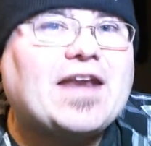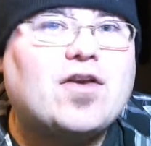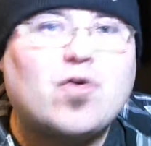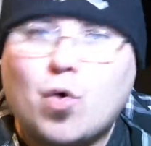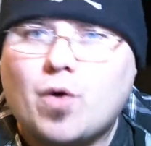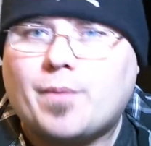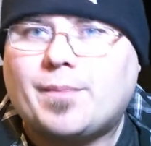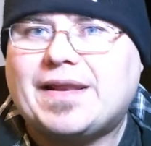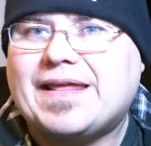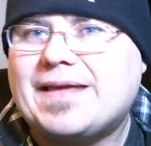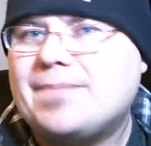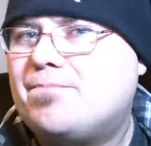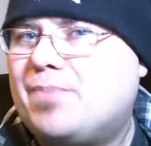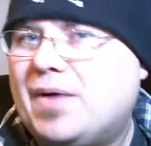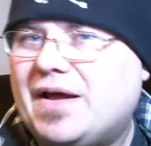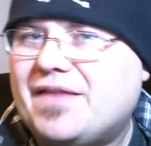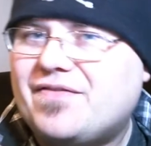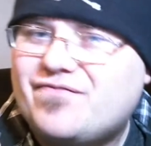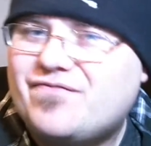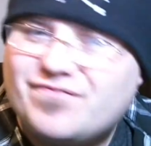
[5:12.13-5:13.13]
normally,
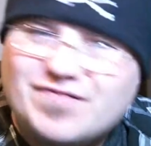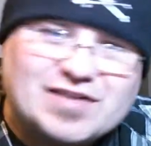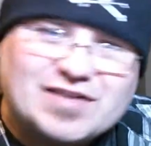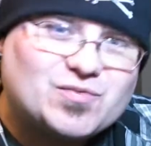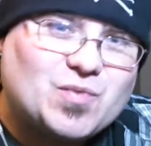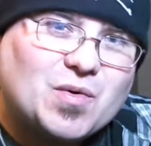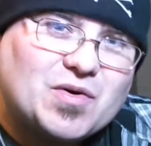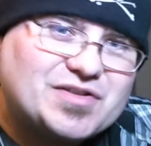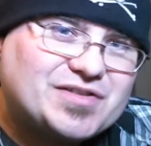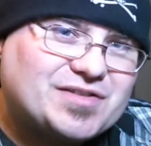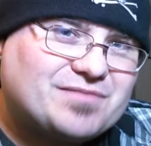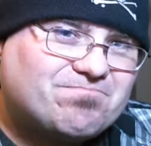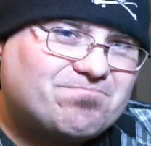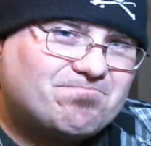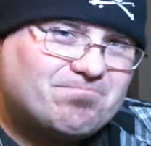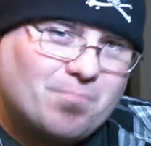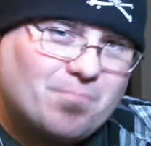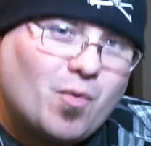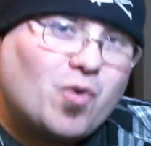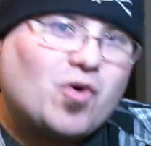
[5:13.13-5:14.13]
but this was
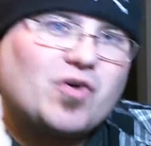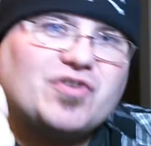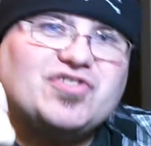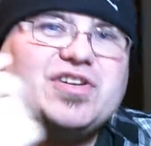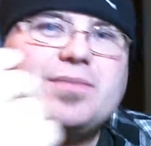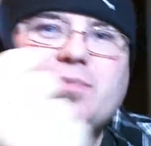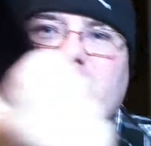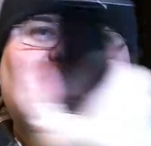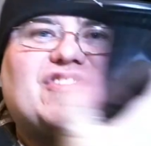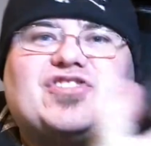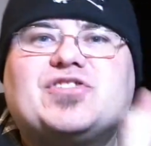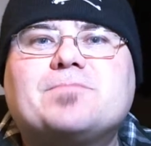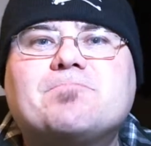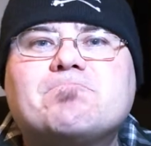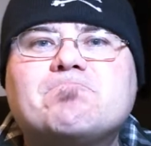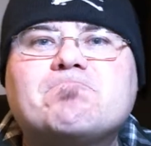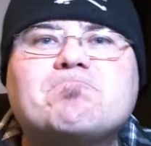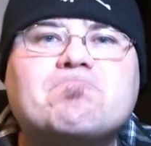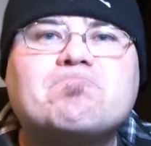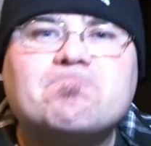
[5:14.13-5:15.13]
more gibberish,
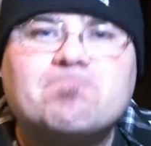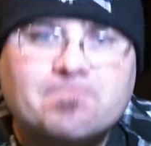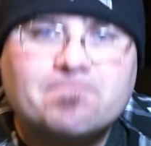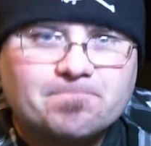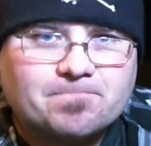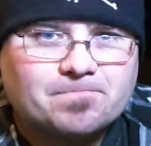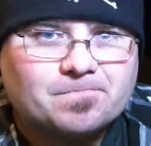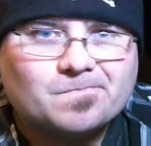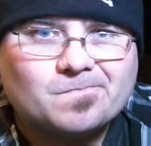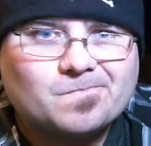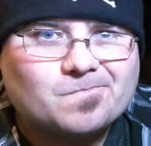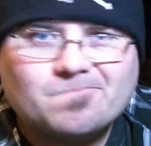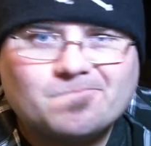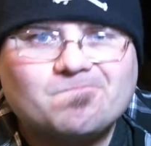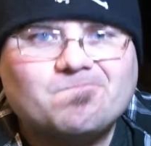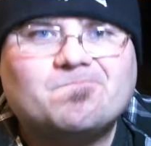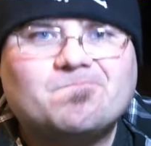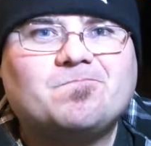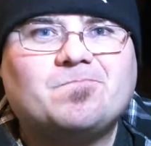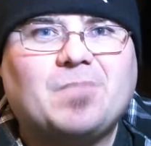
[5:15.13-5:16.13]

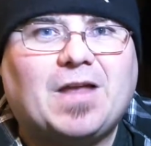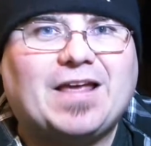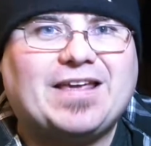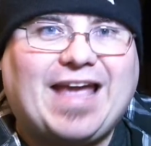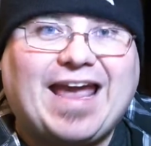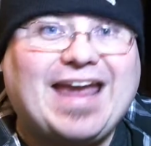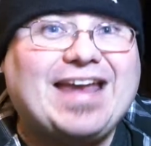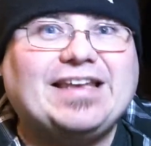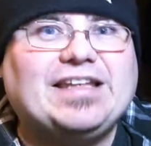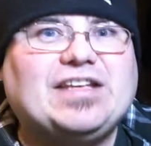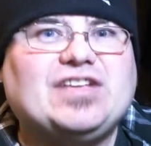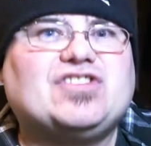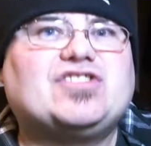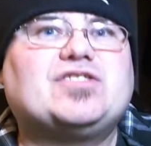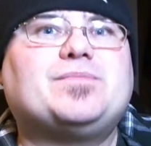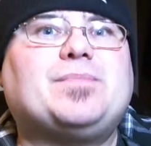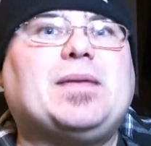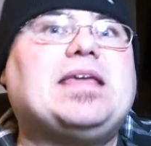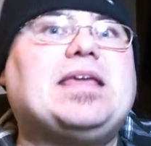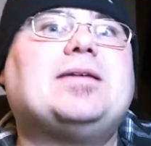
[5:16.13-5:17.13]
like alien
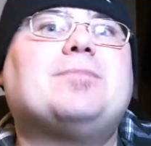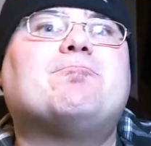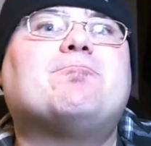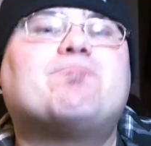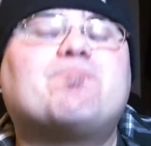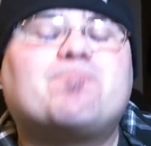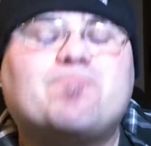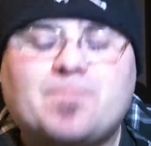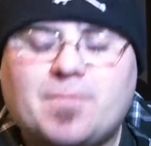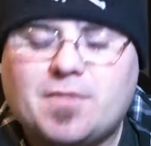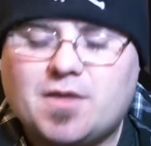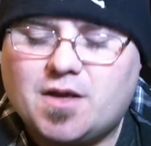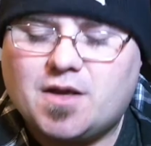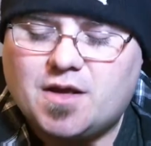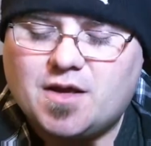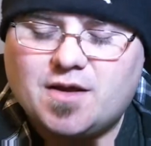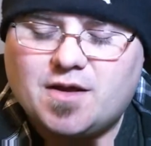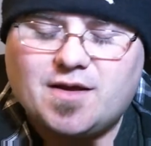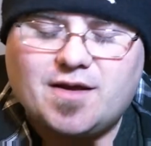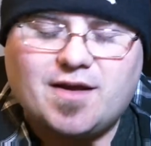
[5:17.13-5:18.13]
speak,
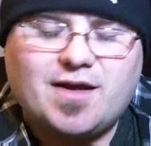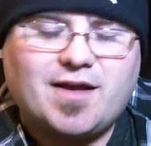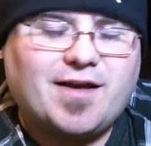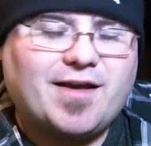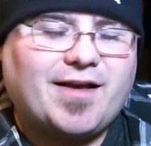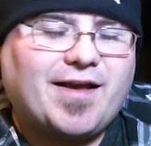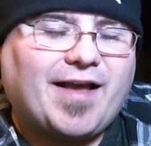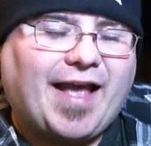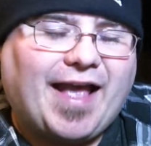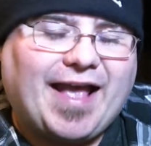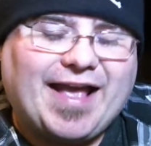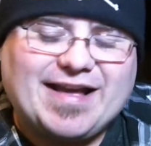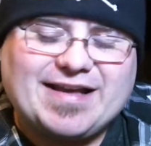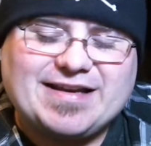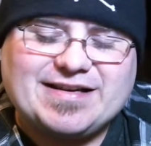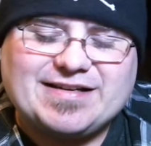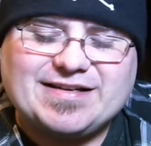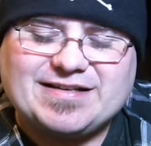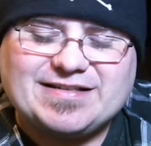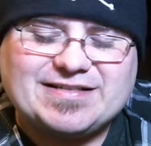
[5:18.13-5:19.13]

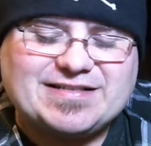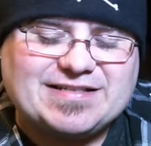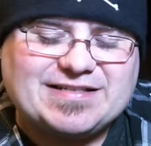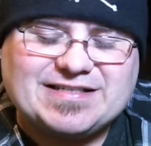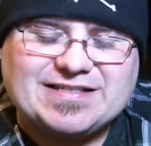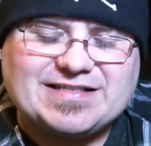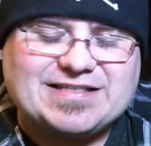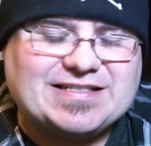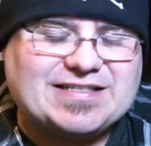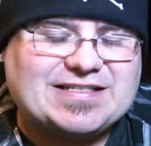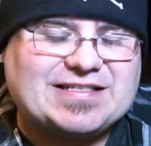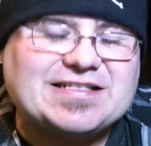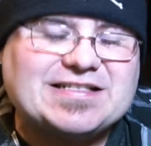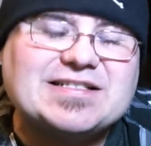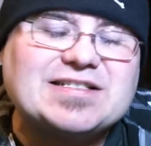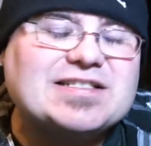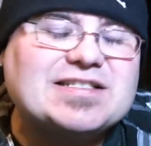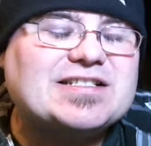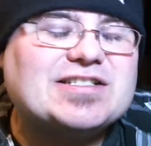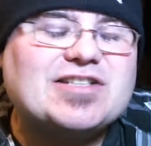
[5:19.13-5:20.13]
and
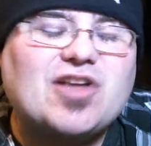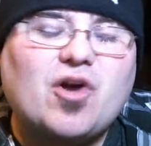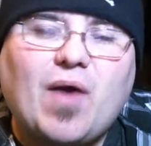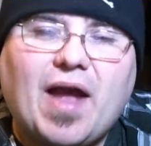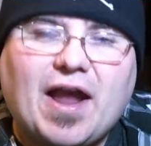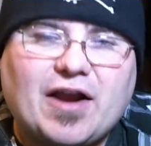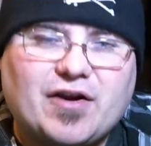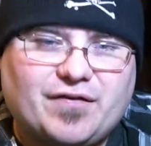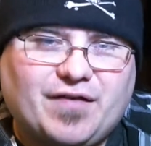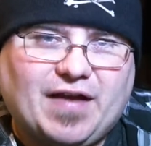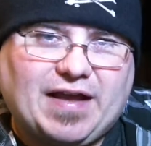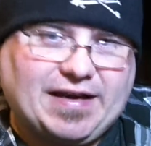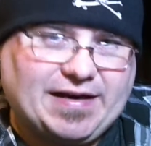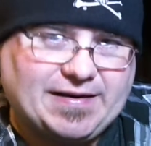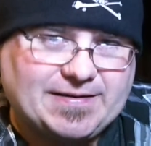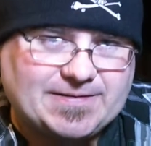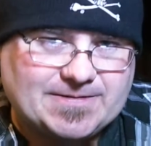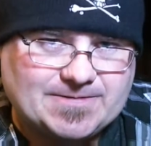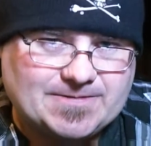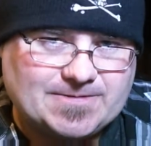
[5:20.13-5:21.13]
is so aggravating.
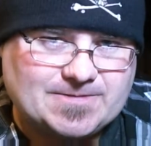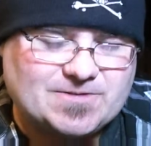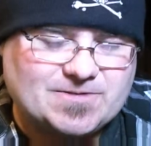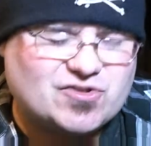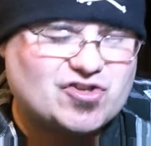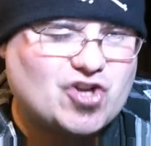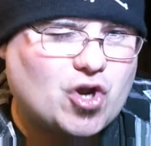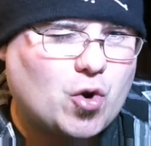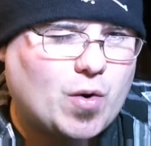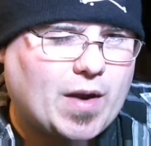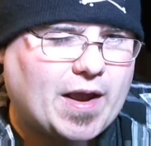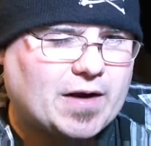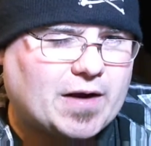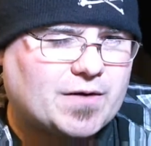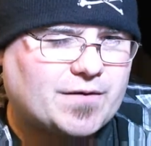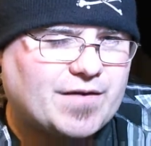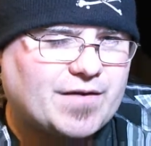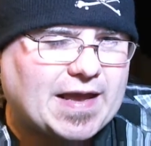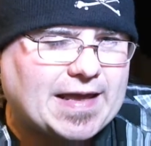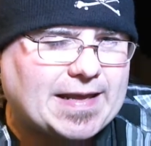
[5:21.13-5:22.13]
So
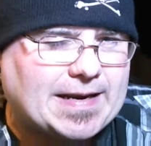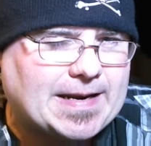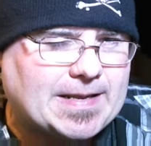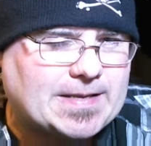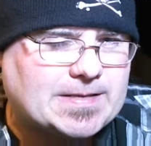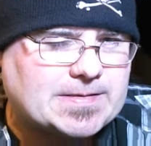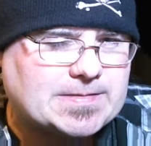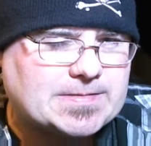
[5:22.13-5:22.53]
aggravating.